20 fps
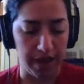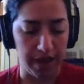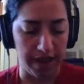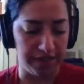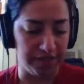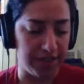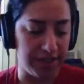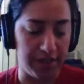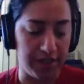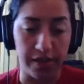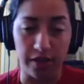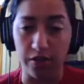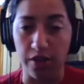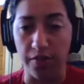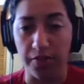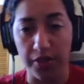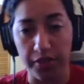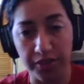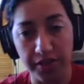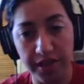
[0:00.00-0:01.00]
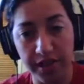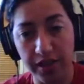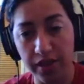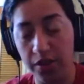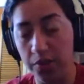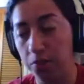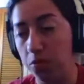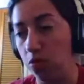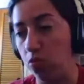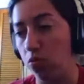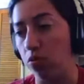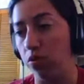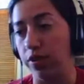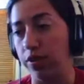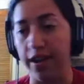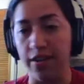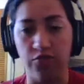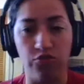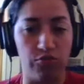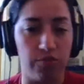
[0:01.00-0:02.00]
guys getting kicked off the team
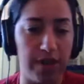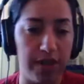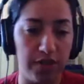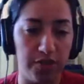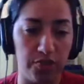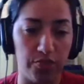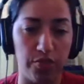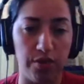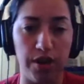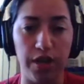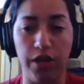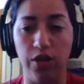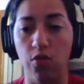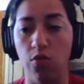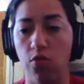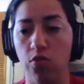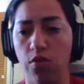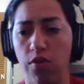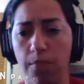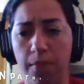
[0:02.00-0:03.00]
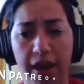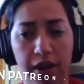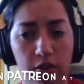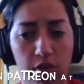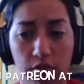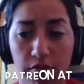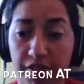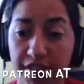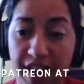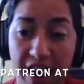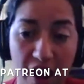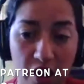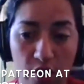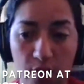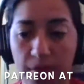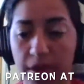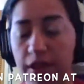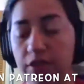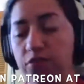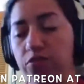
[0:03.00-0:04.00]
or guys transferring or medical
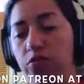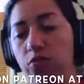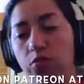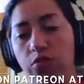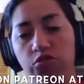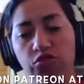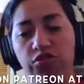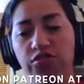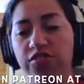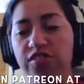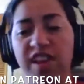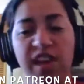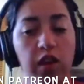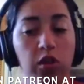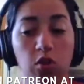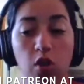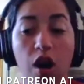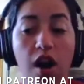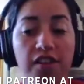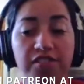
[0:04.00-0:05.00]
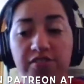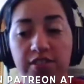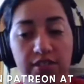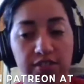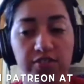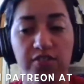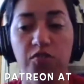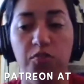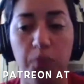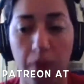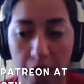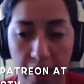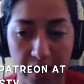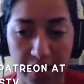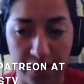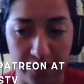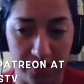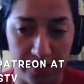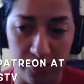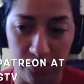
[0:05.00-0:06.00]
retirements or just losses of
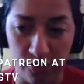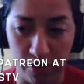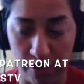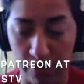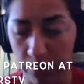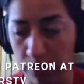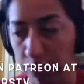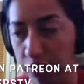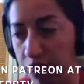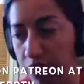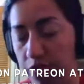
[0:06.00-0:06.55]
bodies in general.